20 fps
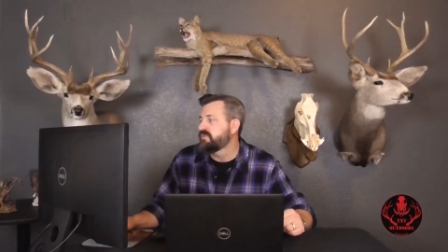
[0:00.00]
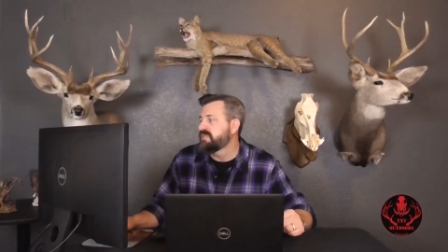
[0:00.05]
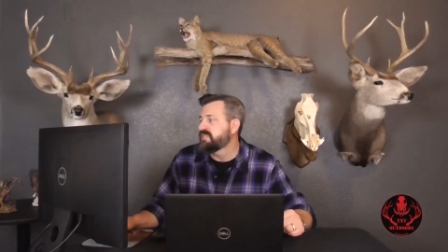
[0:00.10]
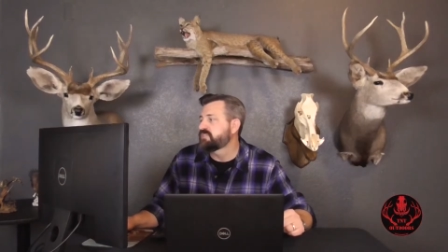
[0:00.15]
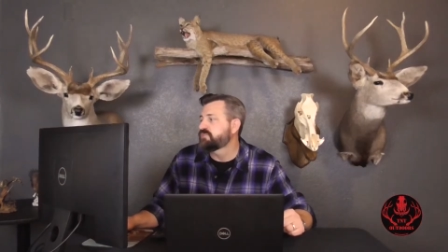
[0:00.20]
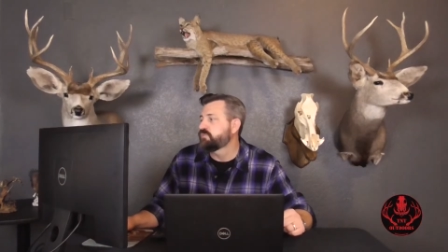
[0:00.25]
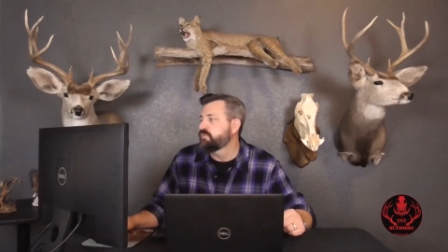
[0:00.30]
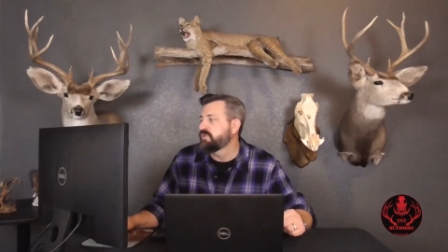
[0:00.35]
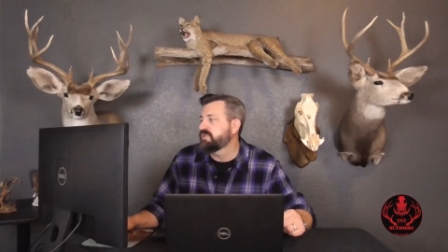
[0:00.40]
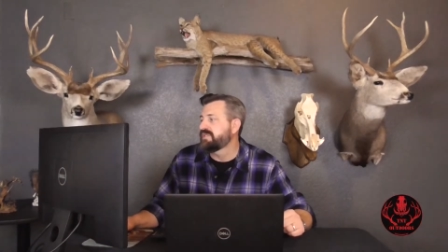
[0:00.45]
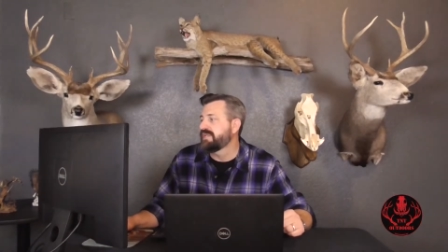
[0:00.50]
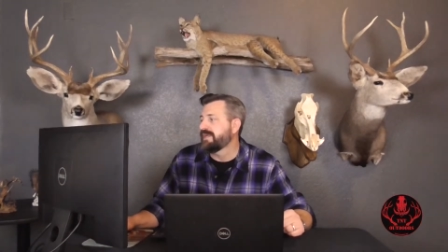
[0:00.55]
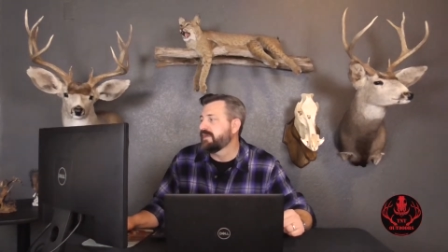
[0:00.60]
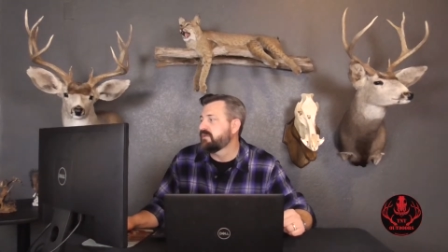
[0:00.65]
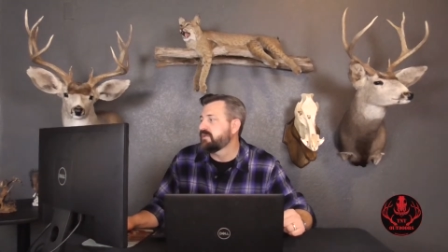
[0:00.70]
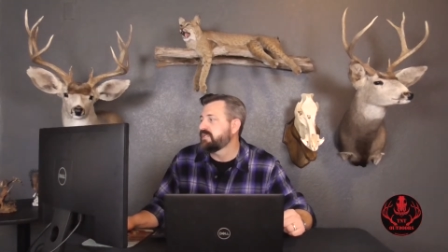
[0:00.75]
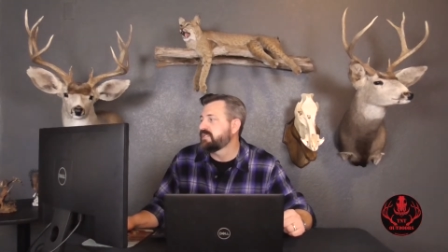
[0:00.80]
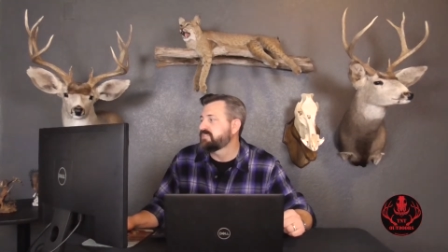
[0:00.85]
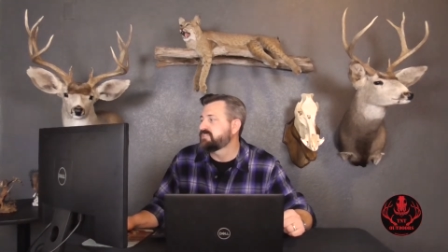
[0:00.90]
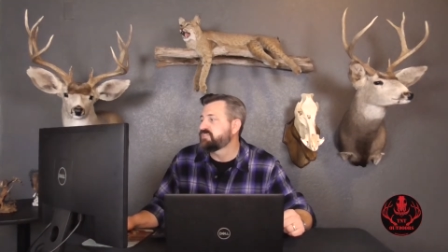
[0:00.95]
this would
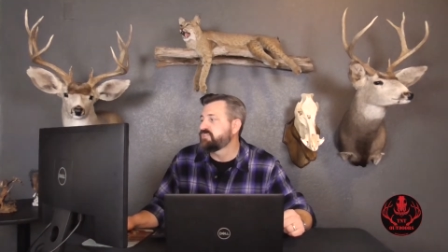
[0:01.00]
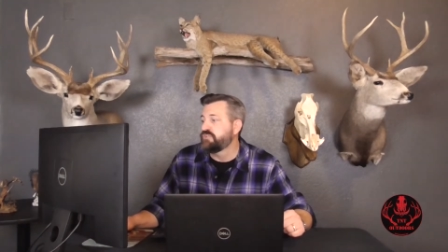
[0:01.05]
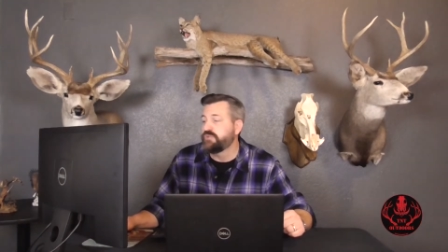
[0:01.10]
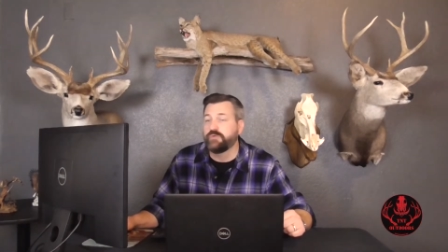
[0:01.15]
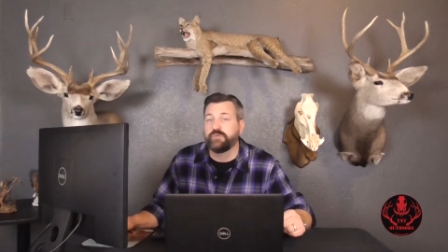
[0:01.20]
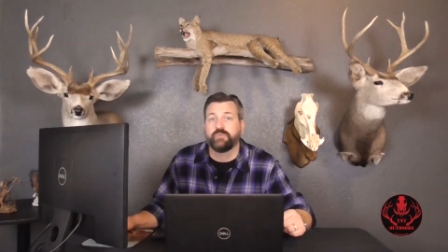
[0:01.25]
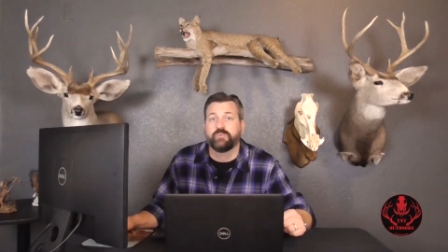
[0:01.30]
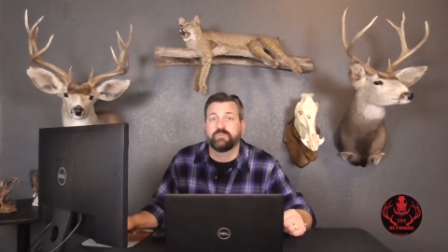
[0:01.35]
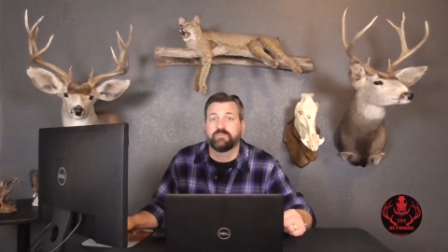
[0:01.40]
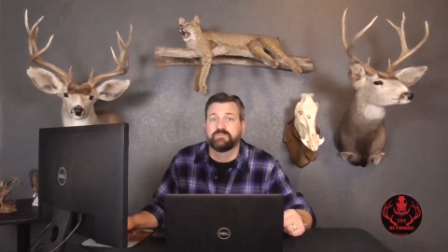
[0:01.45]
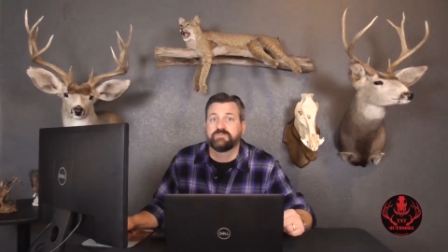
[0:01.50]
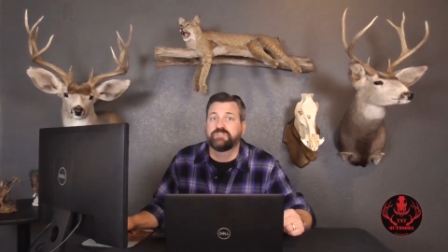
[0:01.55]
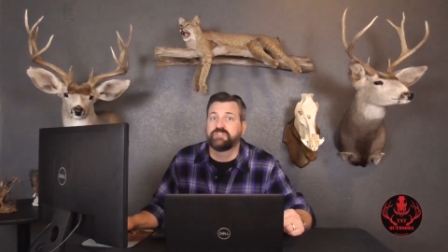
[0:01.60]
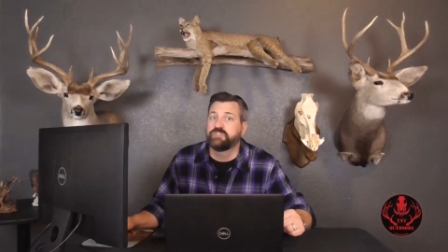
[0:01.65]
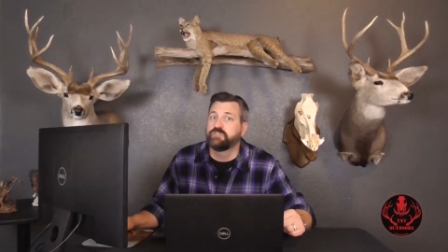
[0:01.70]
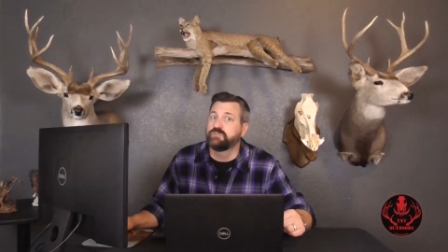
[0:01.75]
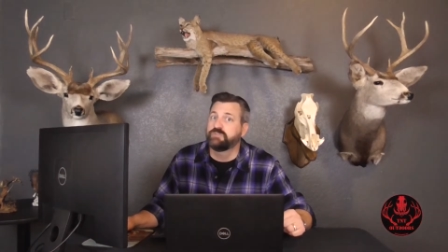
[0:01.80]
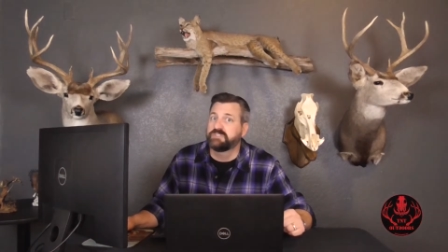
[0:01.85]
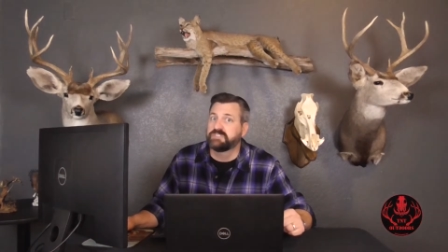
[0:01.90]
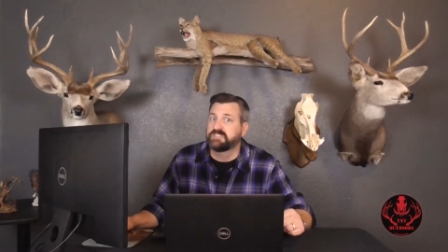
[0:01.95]
count as two
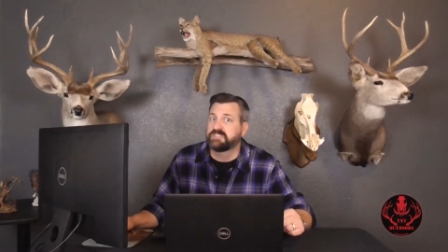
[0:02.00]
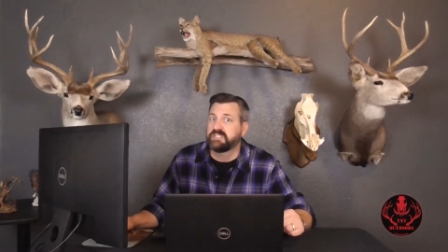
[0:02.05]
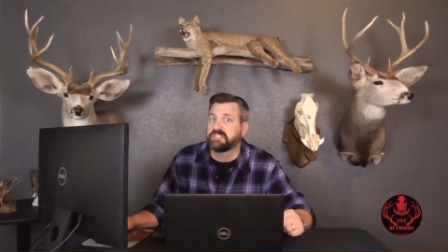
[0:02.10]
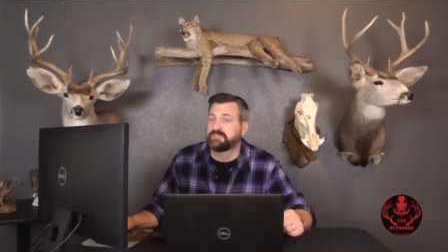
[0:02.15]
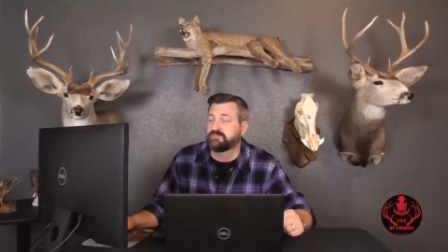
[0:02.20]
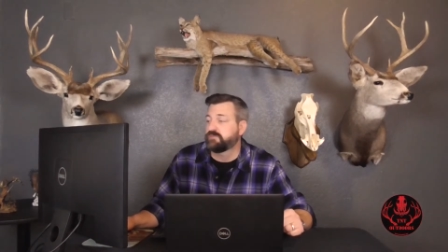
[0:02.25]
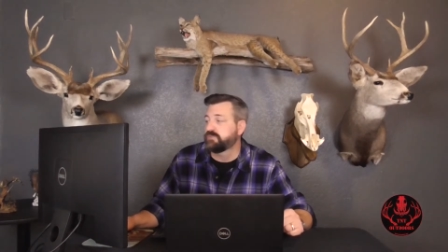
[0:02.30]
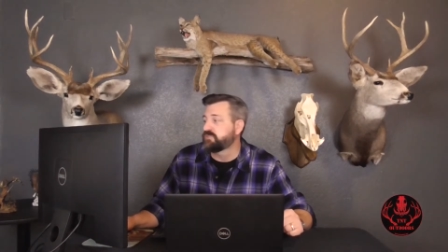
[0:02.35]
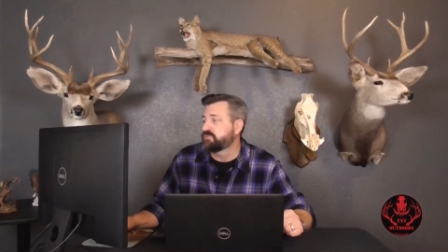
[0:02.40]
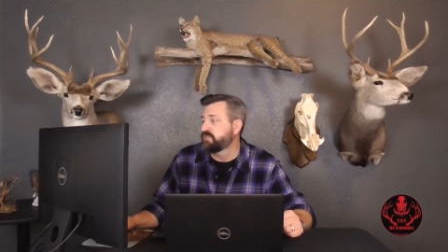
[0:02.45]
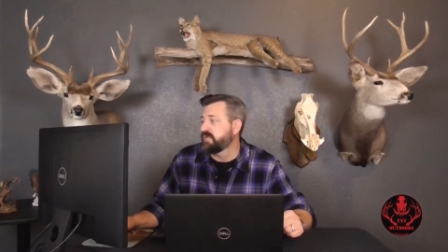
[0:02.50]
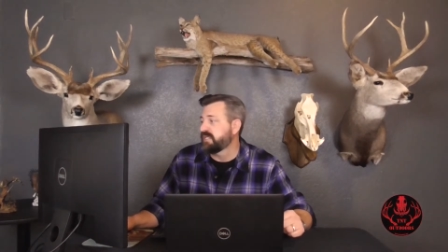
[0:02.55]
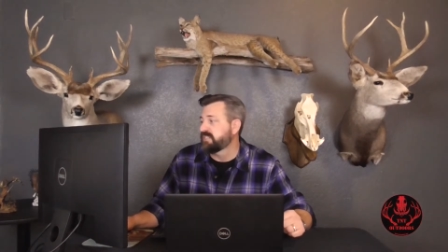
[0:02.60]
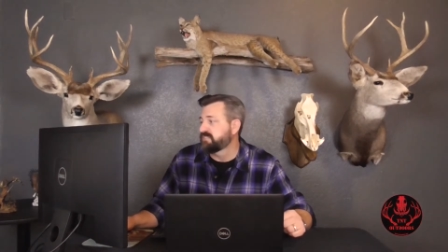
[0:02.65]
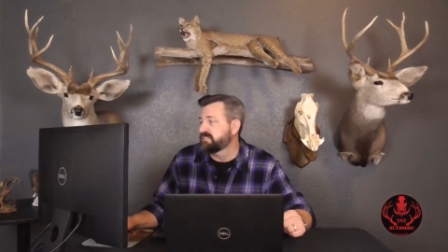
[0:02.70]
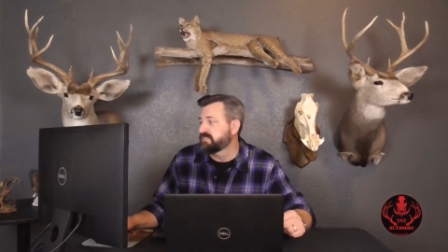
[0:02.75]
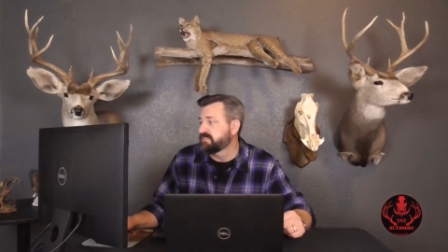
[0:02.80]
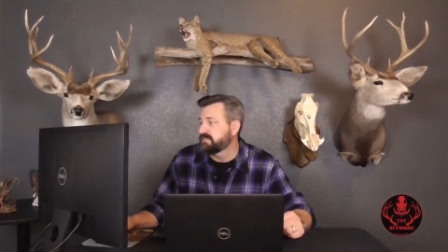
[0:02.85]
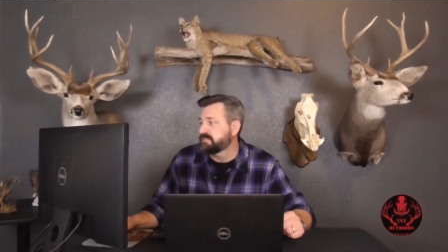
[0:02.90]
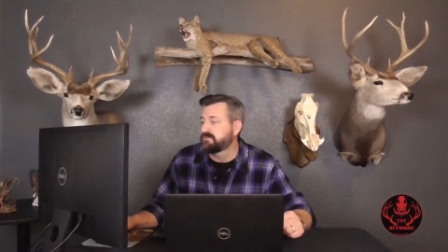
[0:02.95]
successful
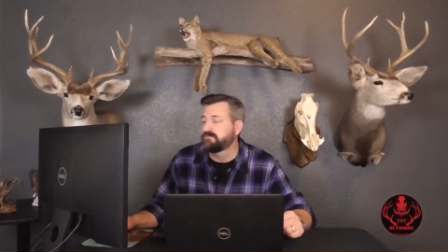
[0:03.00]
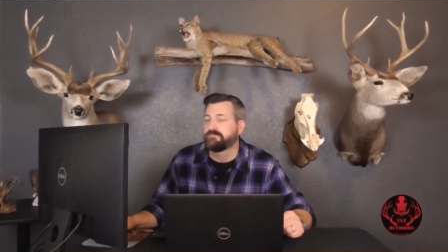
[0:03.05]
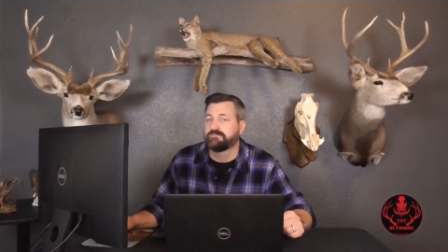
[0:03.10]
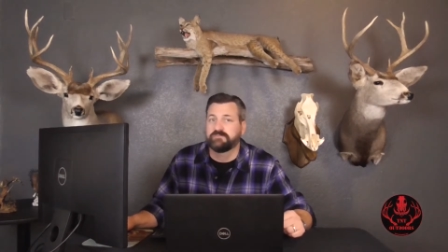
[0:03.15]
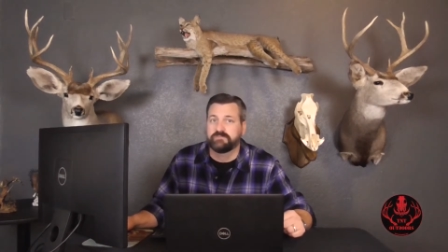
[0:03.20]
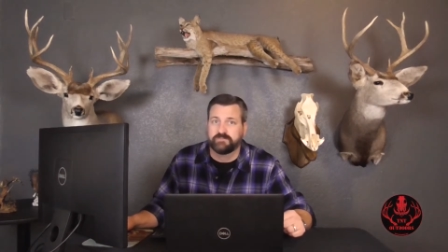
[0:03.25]
attractions